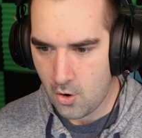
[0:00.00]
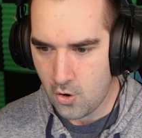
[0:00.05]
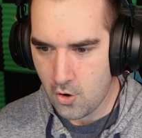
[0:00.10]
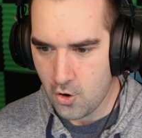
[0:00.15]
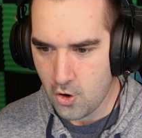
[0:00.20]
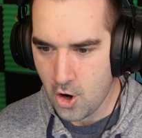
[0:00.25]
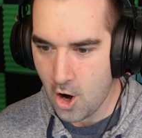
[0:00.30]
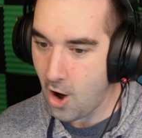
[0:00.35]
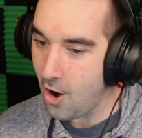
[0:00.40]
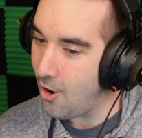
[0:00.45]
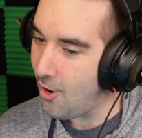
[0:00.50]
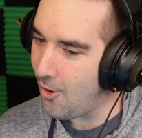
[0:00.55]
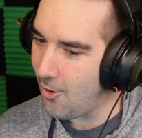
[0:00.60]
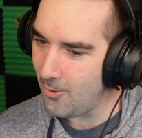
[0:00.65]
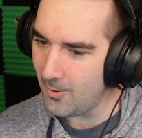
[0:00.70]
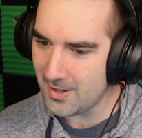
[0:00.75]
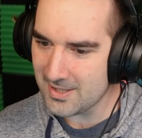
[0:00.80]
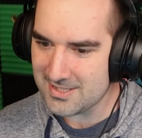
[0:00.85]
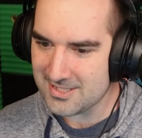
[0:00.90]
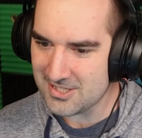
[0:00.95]

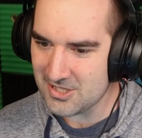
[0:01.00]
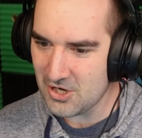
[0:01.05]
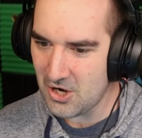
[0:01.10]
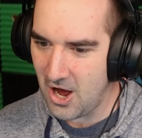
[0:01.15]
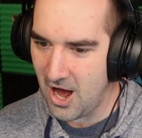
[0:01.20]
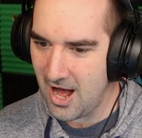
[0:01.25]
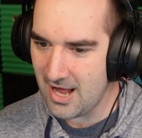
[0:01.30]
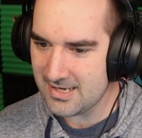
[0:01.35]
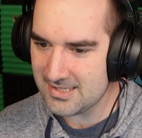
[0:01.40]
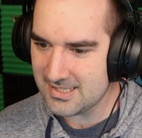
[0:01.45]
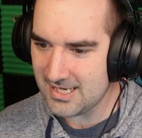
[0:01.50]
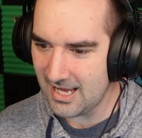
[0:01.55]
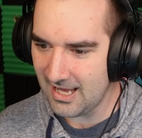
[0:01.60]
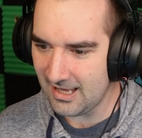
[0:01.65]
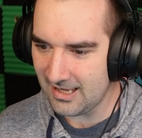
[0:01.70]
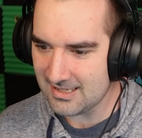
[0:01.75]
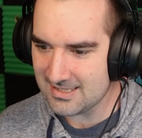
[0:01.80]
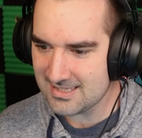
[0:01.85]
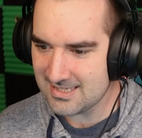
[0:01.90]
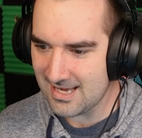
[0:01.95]
No, it's not
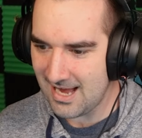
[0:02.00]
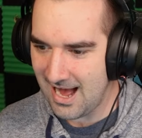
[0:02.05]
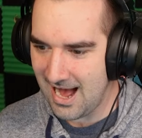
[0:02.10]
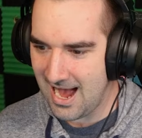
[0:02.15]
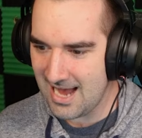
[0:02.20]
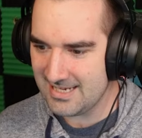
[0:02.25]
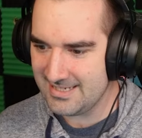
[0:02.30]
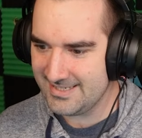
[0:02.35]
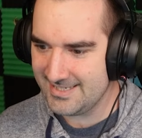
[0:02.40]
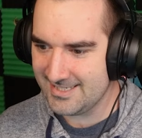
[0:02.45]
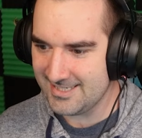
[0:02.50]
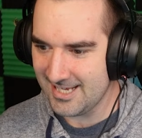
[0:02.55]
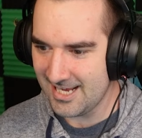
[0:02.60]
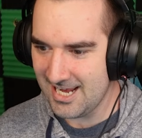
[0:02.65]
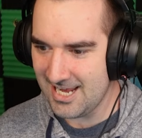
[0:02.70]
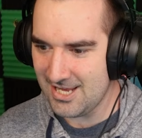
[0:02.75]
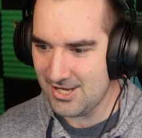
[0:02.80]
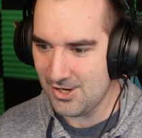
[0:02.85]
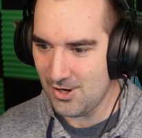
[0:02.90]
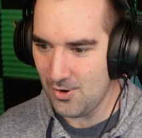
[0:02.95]
tanks. I
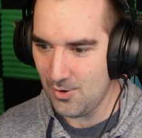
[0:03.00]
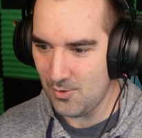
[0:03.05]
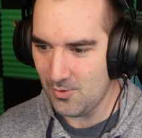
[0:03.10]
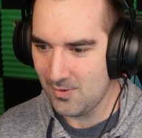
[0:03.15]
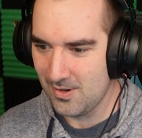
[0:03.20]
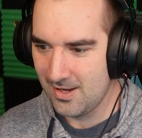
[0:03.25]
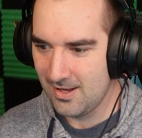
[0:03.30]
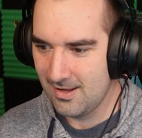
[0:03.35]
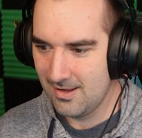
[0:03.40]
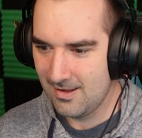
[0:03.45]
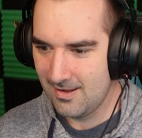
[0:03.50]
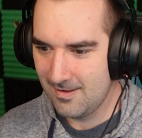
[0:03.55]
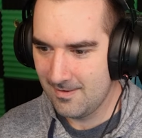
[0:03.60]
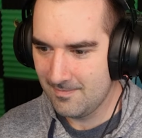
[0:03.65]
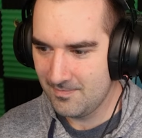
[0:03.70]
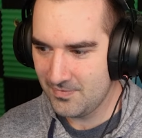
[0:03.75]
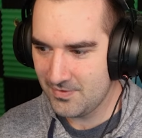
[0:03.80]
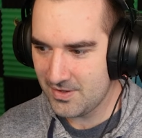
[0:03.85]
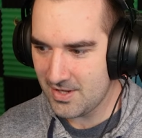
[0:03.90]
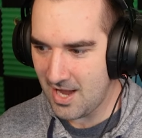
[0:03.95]
see you.
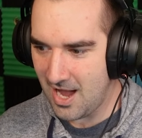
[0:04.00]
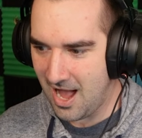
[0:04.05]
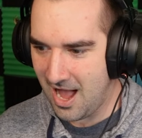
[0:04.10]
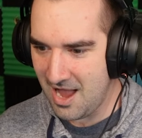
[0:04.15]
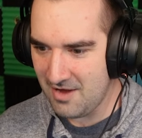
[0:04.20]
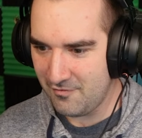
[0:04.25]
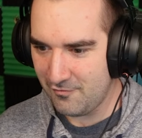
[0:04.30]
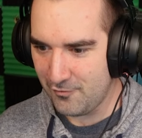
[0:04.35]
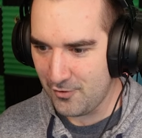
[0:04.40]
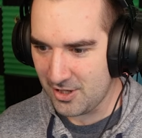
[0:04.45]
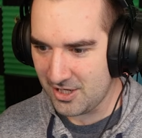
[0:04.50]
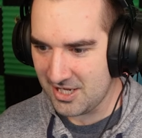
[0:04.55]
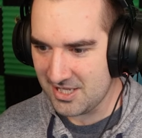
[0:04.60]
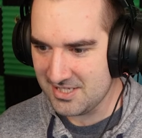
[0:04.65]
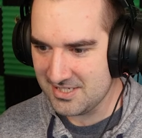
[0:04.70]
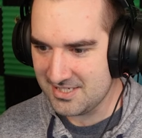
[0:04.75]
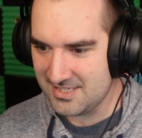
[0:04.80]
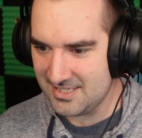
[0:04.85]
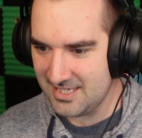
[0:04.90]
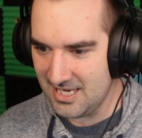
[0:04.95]
I
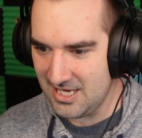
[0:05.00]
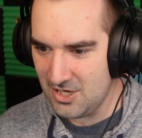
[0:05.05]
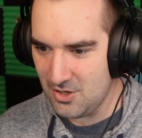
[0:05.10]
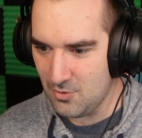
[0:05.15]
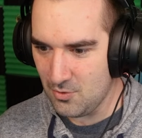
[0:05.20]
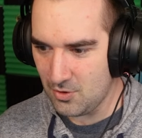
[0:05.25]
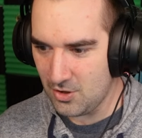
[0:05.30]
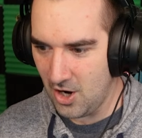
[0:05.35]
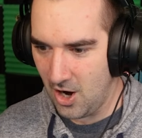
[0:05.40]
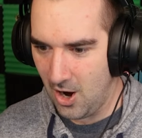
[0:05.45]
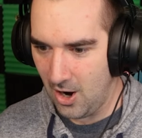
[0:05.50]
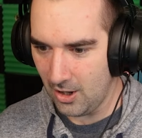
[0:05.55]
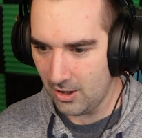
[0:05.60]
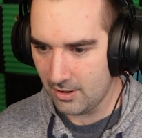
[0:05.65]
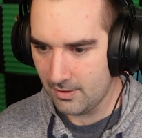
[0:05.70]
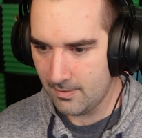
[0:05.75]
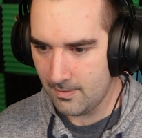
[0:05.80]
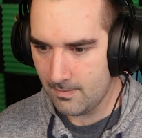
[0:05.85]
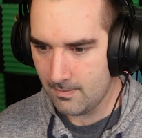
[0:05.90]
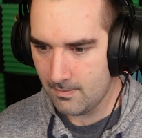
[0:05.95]
freaking see you, car.